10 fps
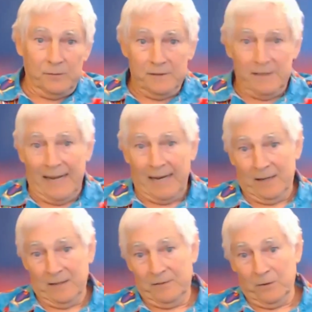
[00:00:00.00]

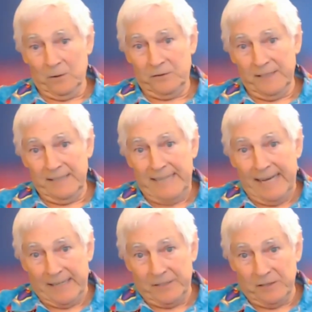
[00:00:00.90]
renowned for its
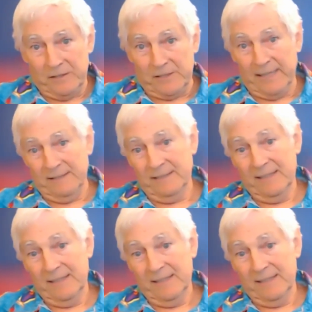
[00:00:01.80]
intelligence and